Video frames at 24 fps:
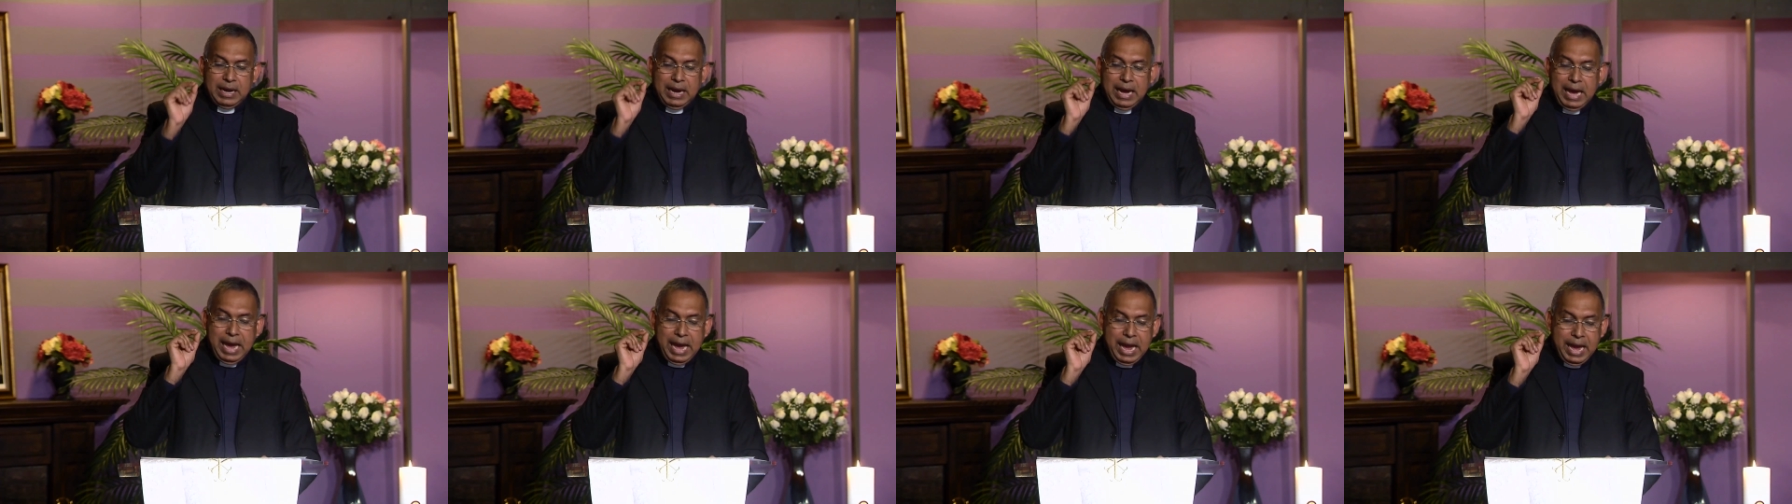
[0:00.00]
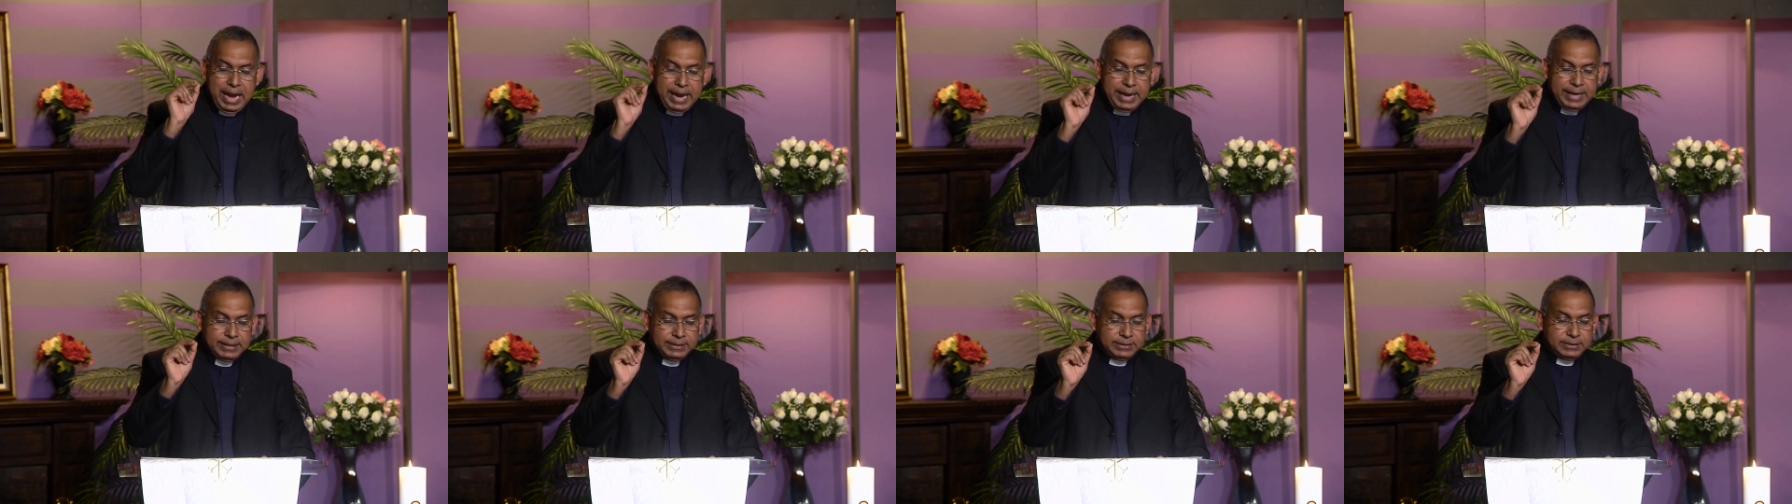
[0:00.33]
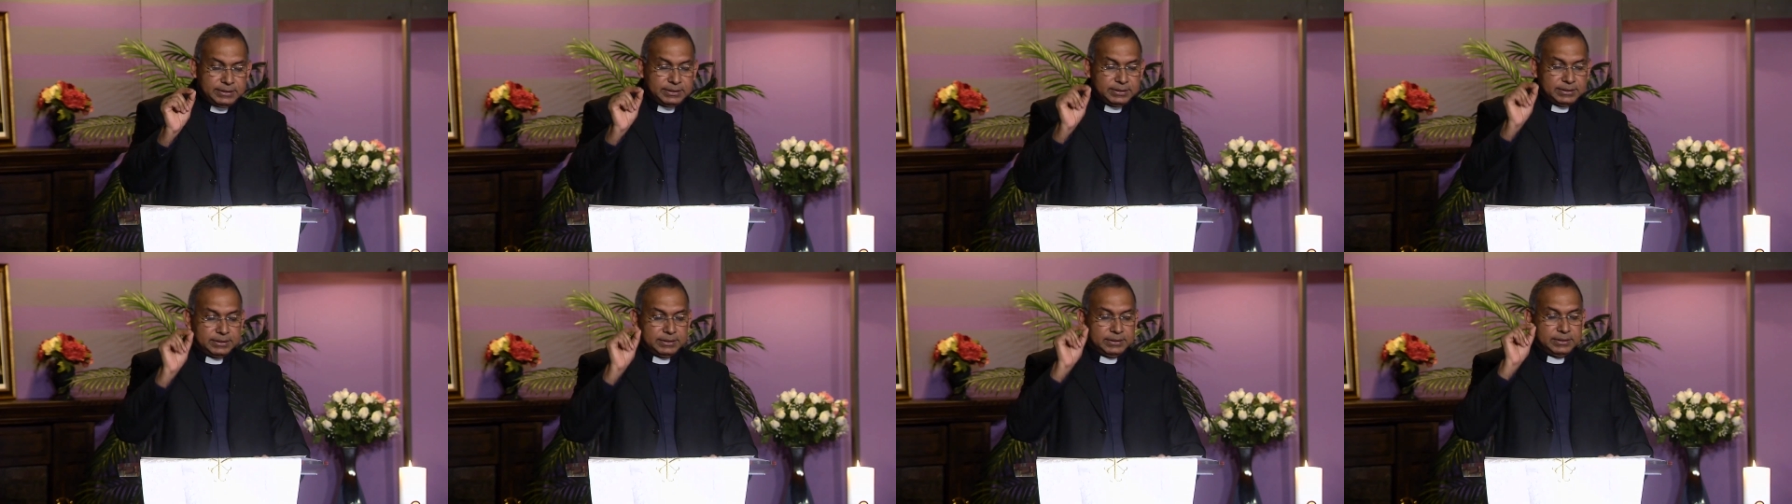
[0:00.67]
and
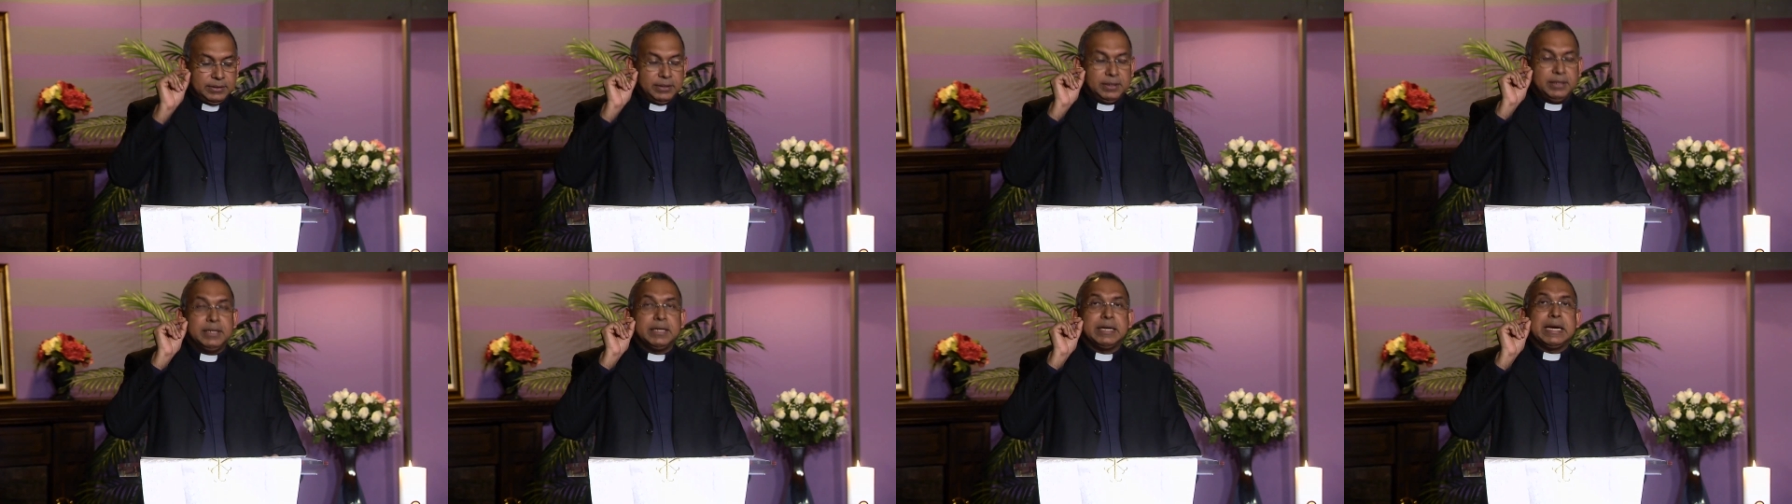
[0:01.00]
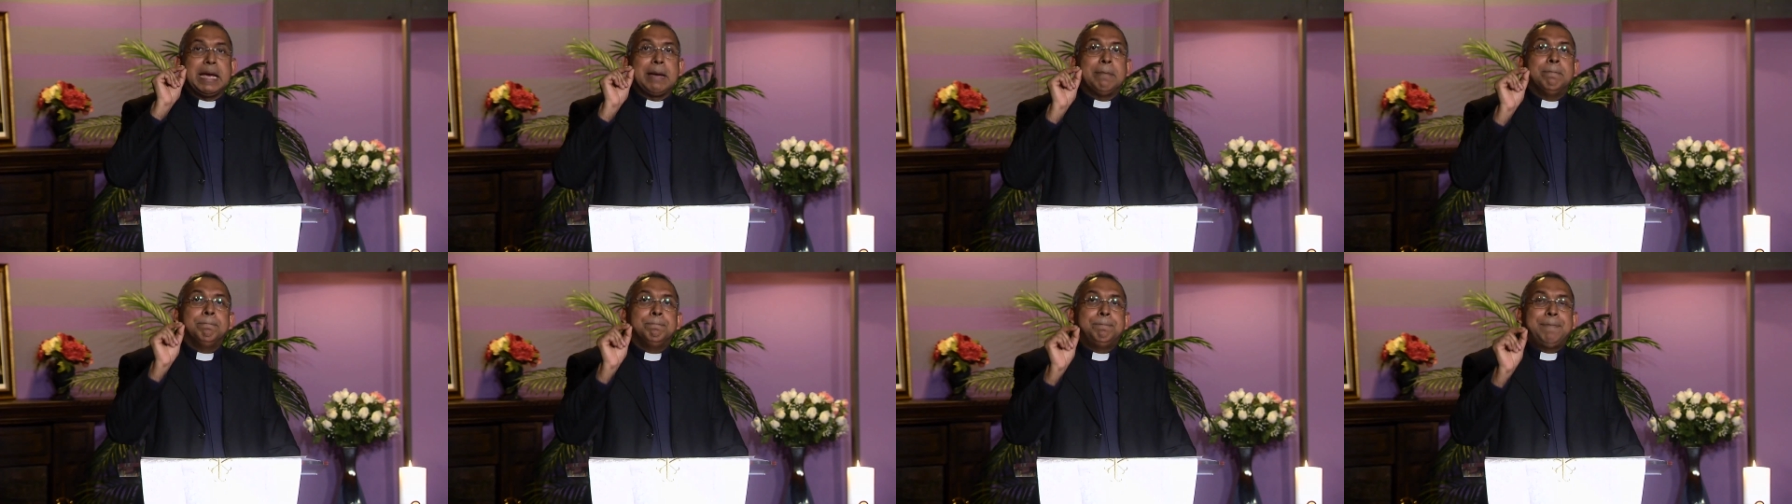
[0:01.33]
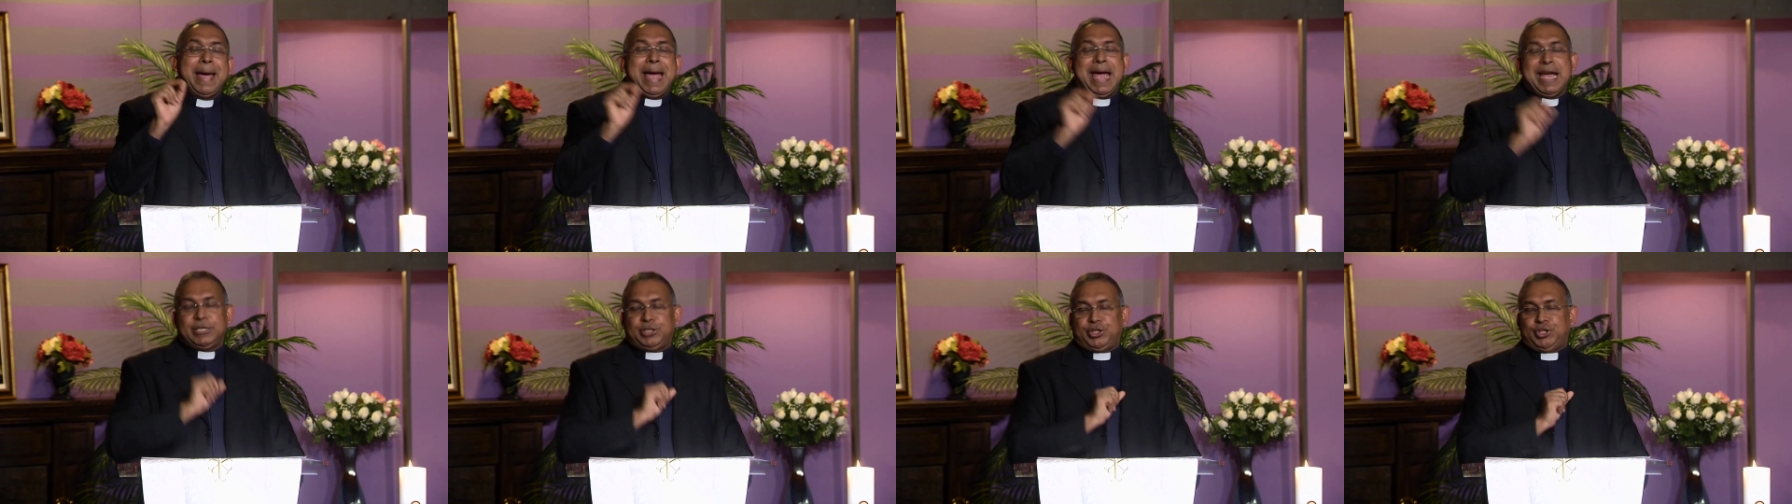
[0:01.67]

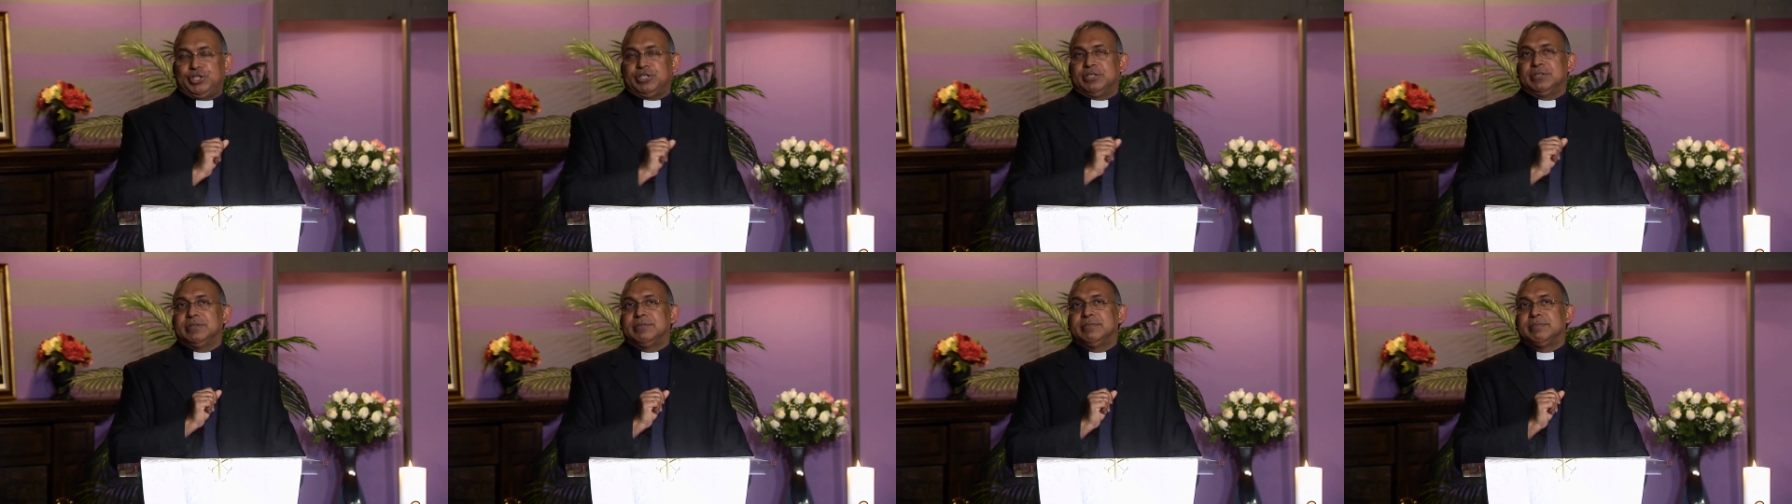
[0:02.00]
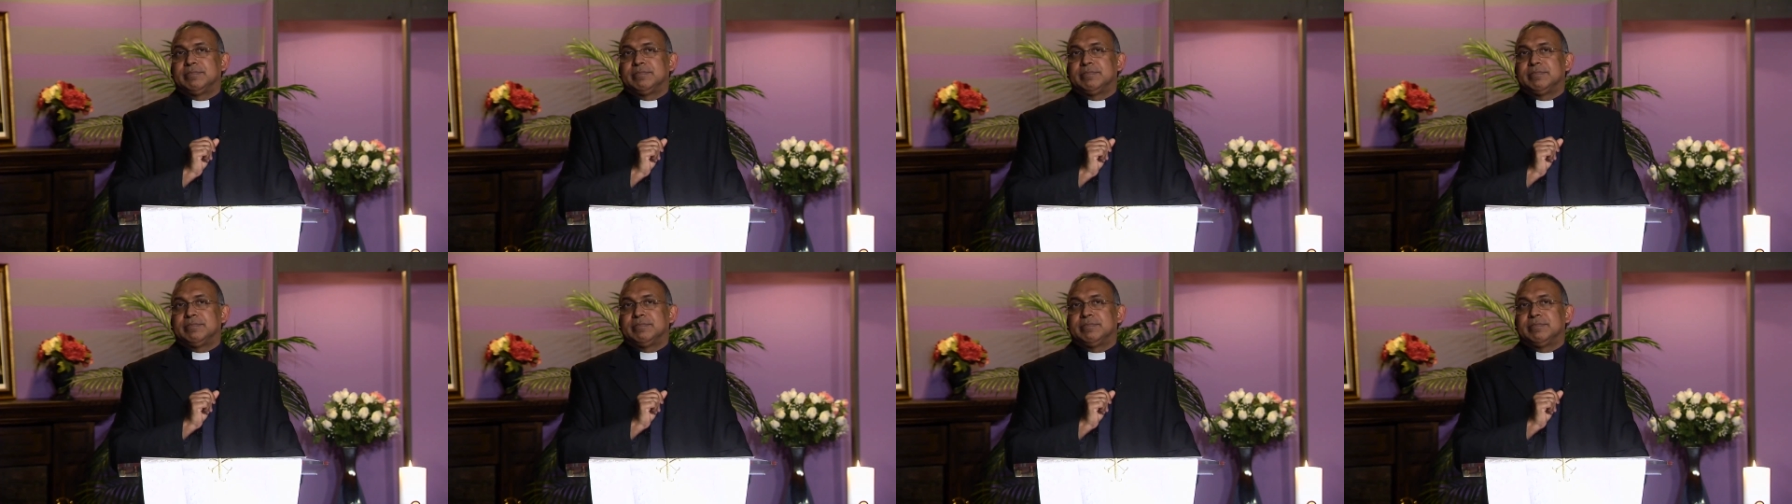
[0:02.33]
compassion.